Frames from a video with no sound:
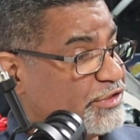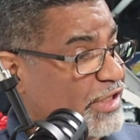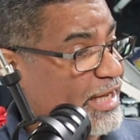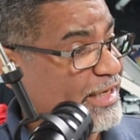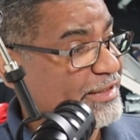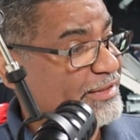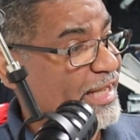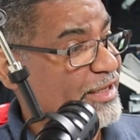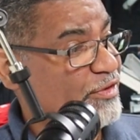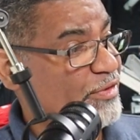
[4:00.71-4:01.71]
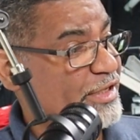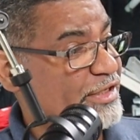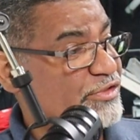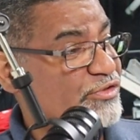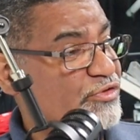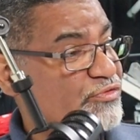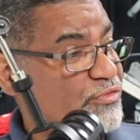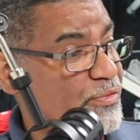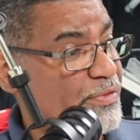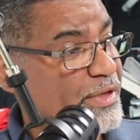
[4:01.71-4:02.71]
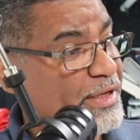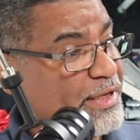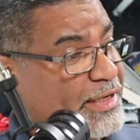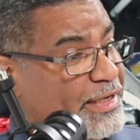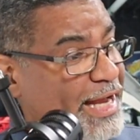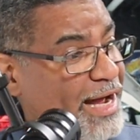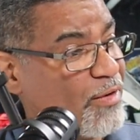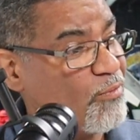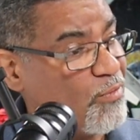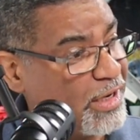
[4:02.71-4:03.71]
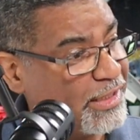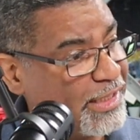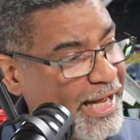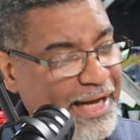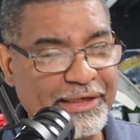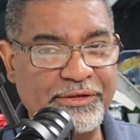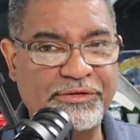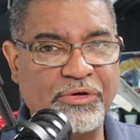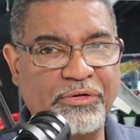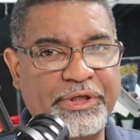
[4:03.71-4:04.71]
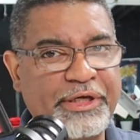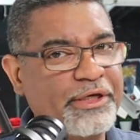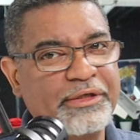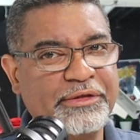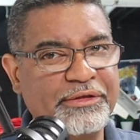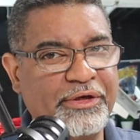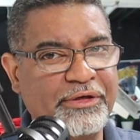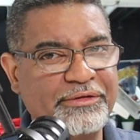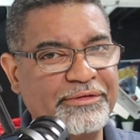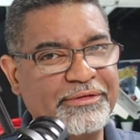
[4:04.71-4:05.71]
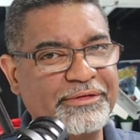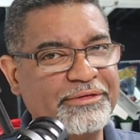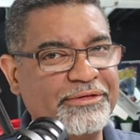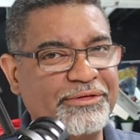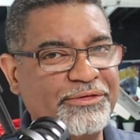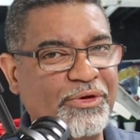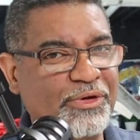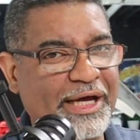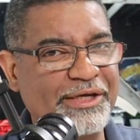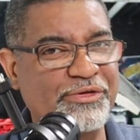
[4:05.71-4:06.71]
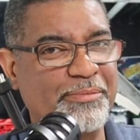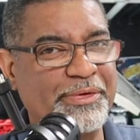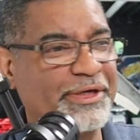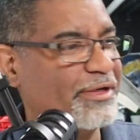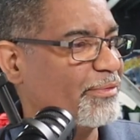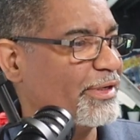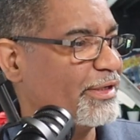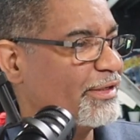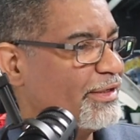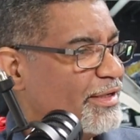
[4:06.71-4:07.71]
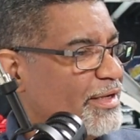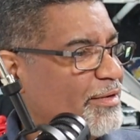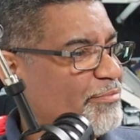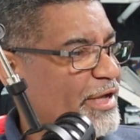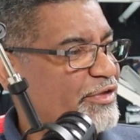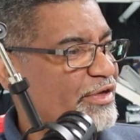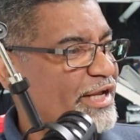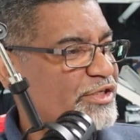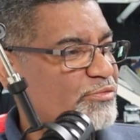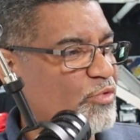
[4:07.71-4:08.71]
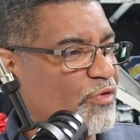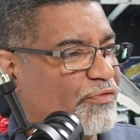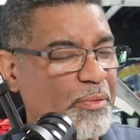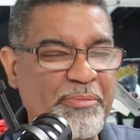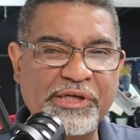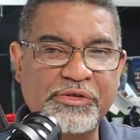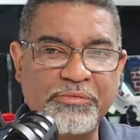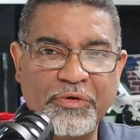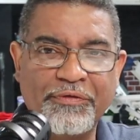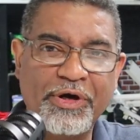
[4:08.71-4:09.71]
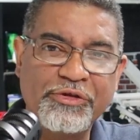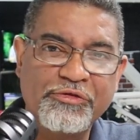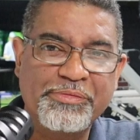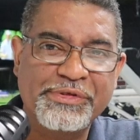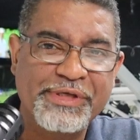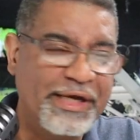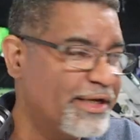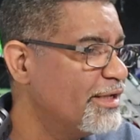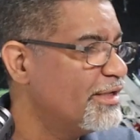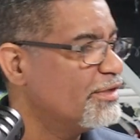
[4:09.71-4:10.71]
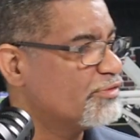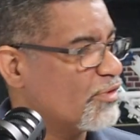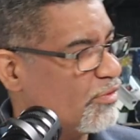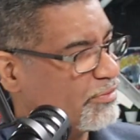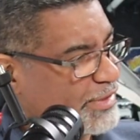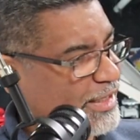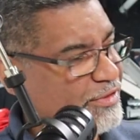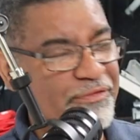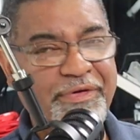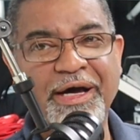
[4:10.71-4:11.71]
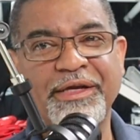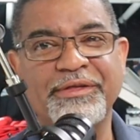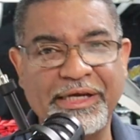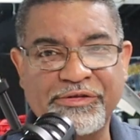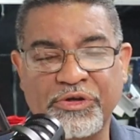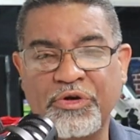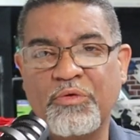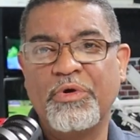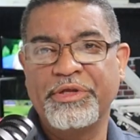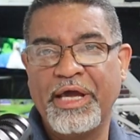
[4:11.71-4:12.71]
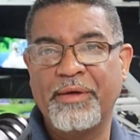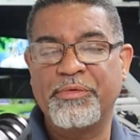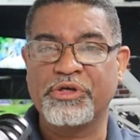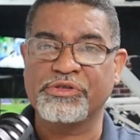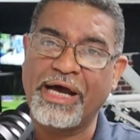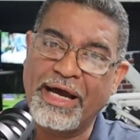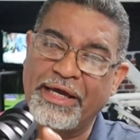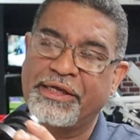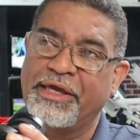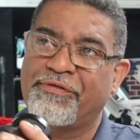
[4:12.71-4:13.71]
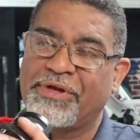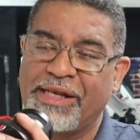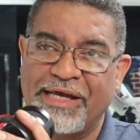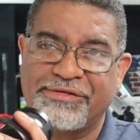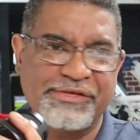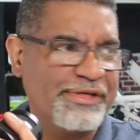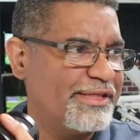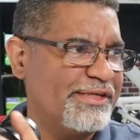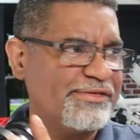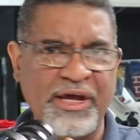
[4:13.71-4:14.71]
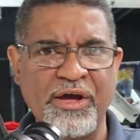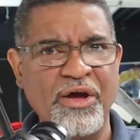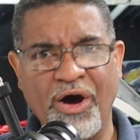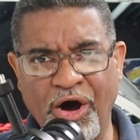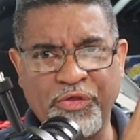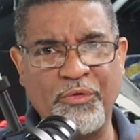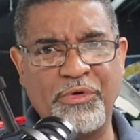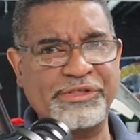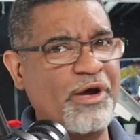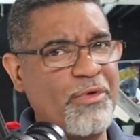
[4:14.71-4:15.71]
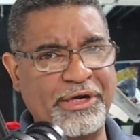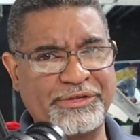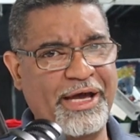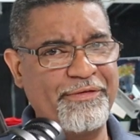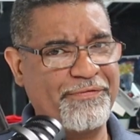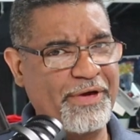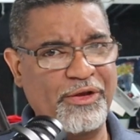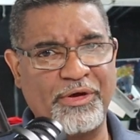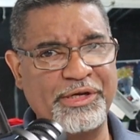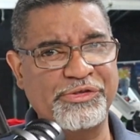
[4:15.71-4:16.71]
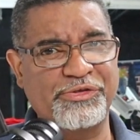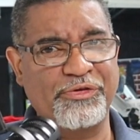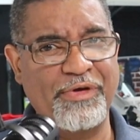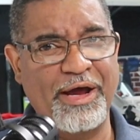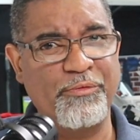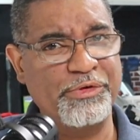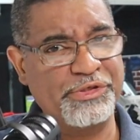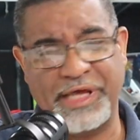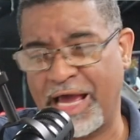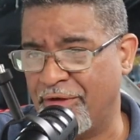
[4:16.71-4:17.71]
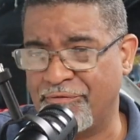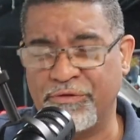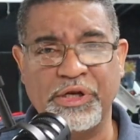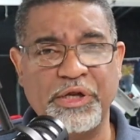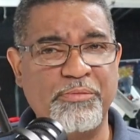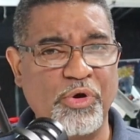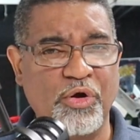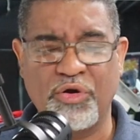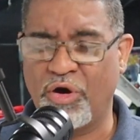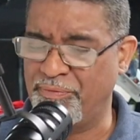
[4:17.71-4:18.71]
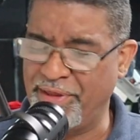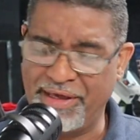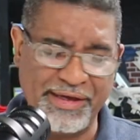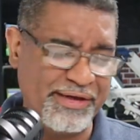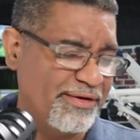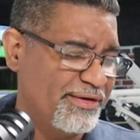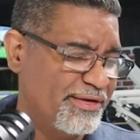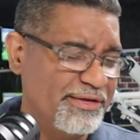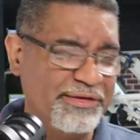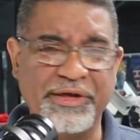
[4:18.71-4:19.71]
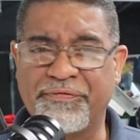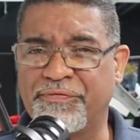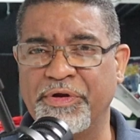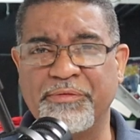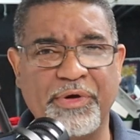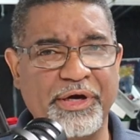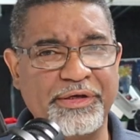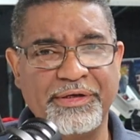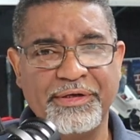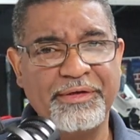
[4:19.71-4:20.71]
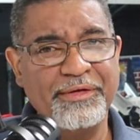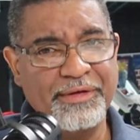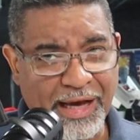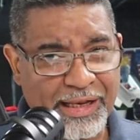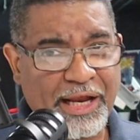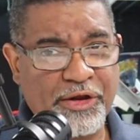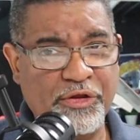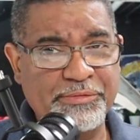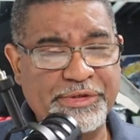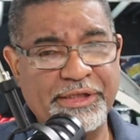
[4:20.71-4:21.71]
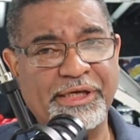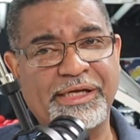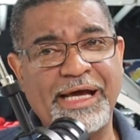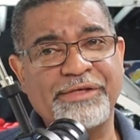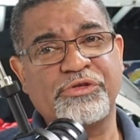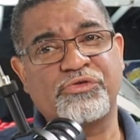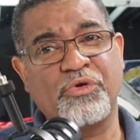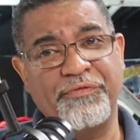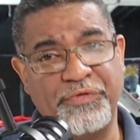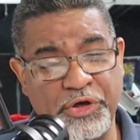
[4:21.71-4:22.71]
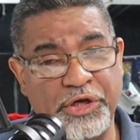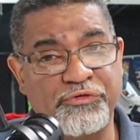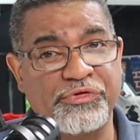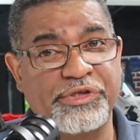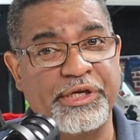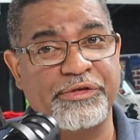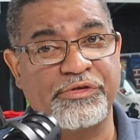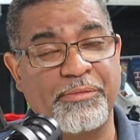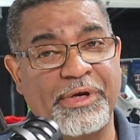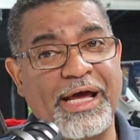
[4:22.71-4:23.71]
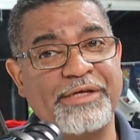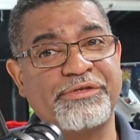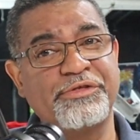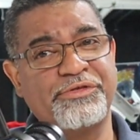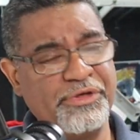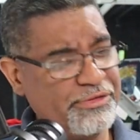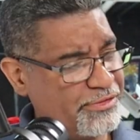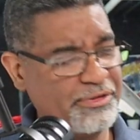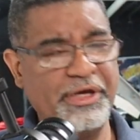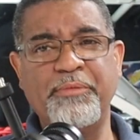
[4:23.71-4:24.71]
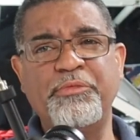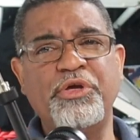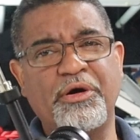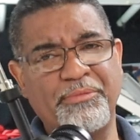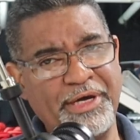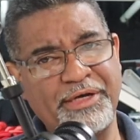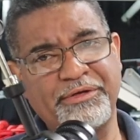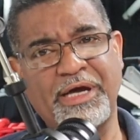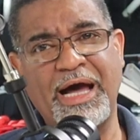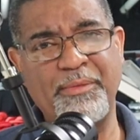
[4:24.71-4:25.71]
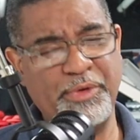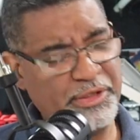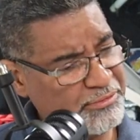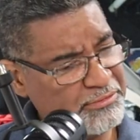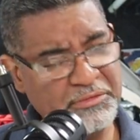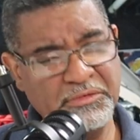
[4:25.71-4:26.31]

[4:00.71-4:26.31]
John and Taino Ink is the truth. Not one lie told here. No lies up in here, man. Make your next move your best move, 100%. So thank you, Von. That's the good one. Yeah, because I give classes, and there's other ones I follow on Instagram, which they have really blown up. They are different, but a lot of them take the classes. So if you're interested in some classes, just hit me up, man. Comment,